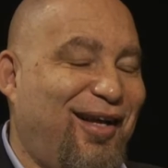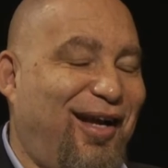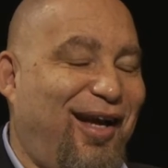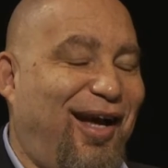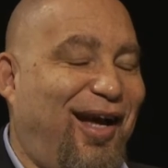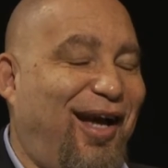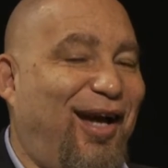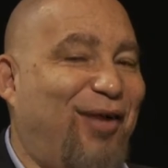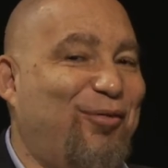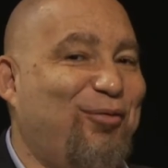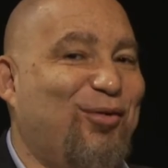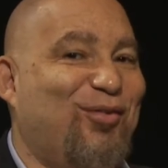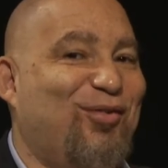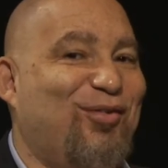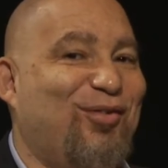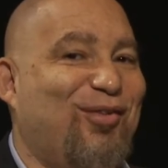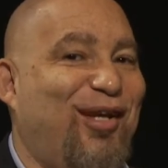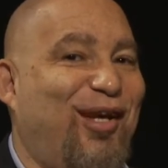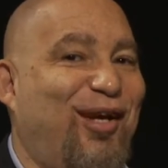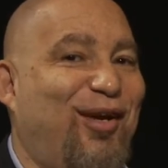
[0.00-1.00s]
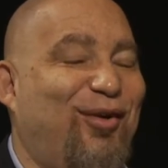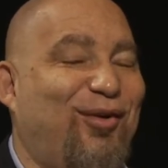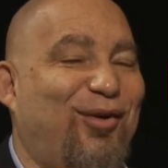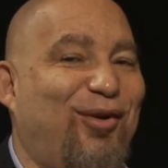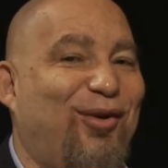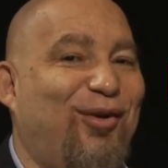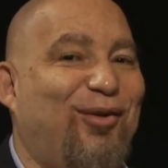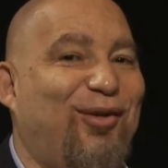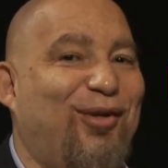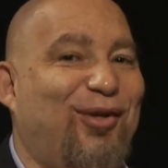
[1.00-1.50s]
I was scared
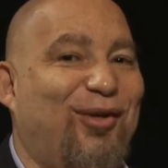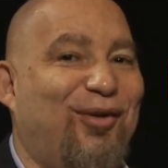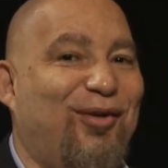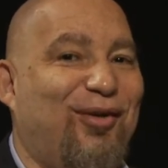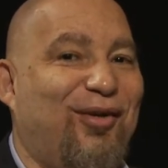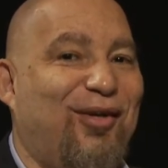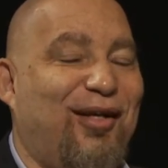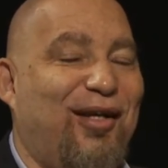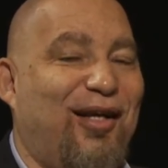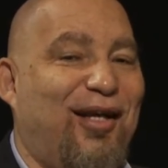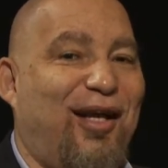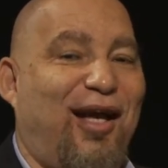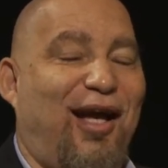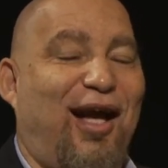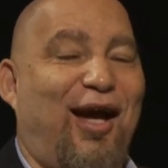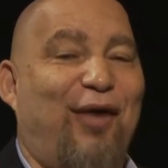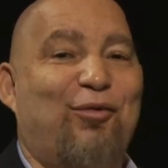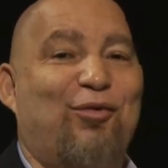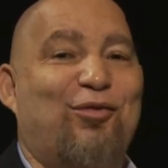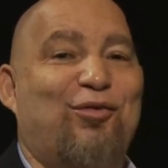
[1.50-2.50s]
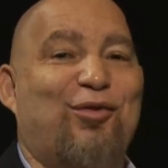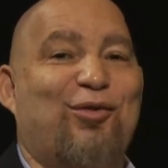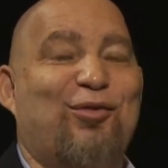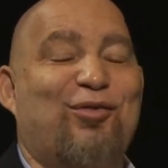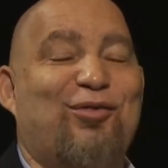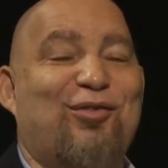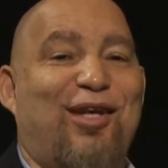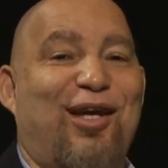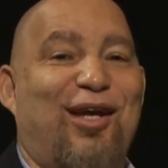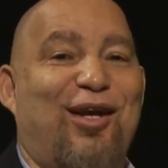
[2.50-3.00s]
earlier. I was so
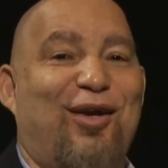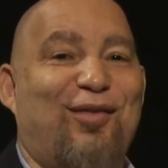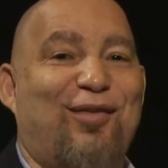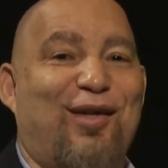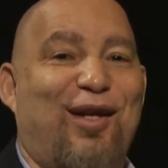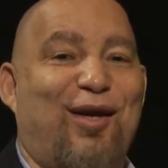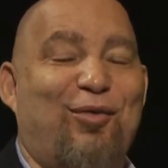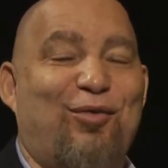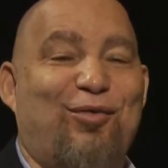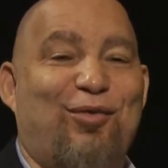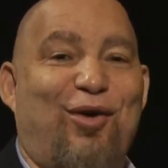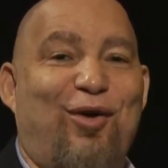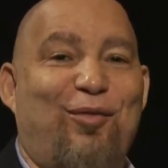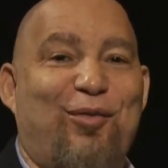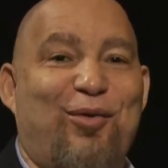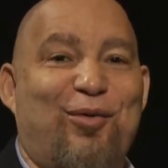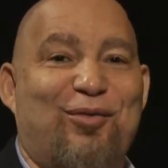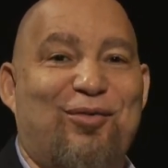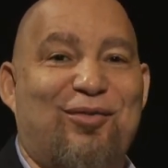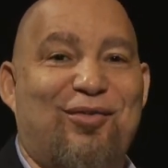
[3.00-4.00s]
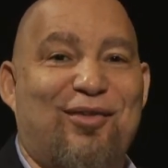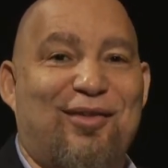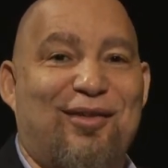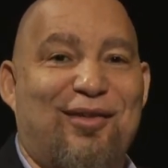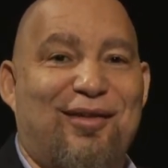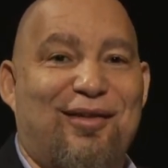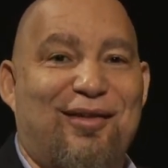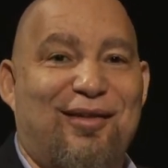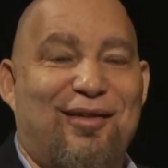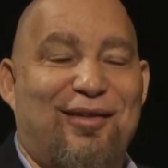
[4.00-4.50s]
scared that I was almost
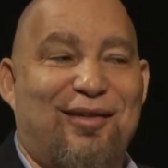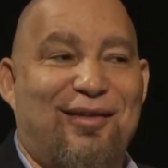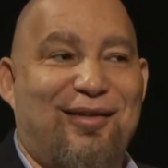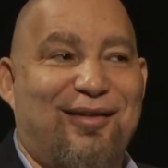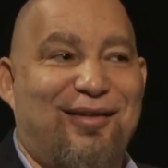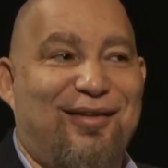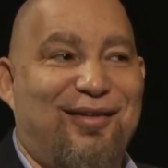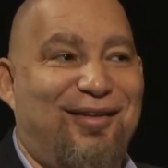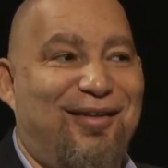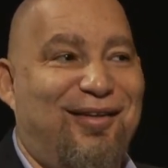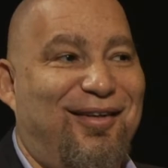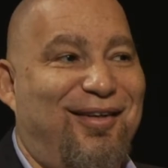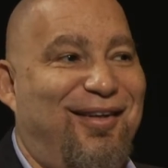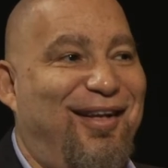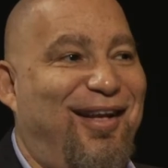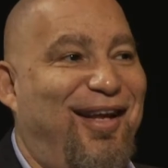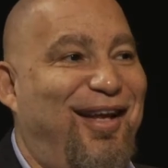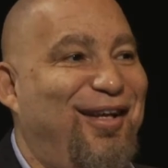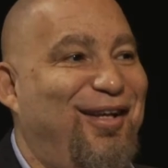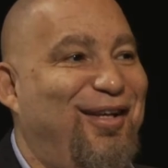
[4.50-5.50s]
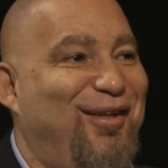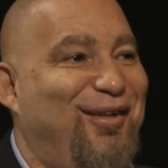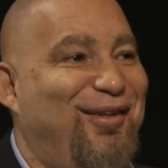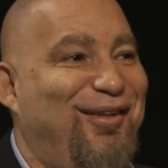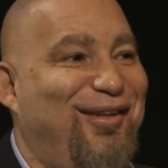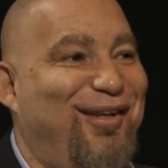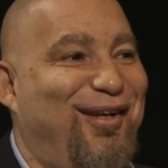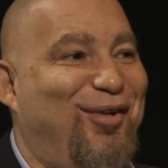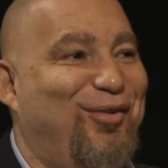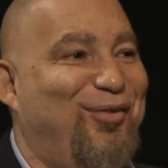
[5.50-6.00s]
naked
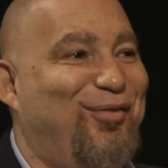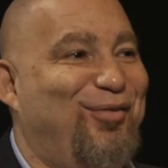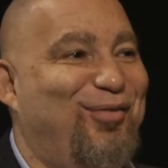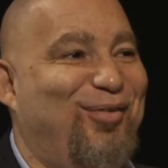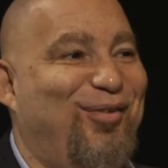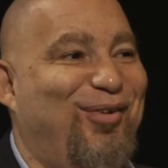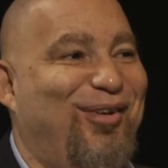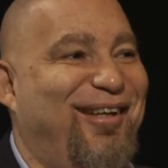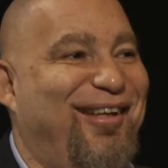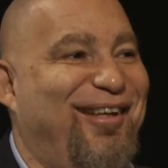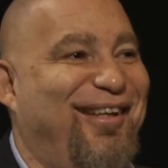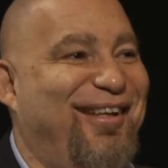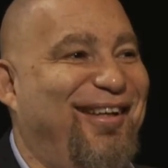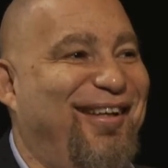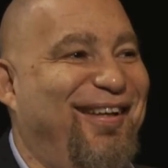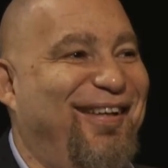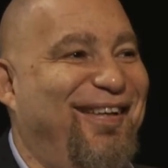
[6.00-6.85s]
and afraid.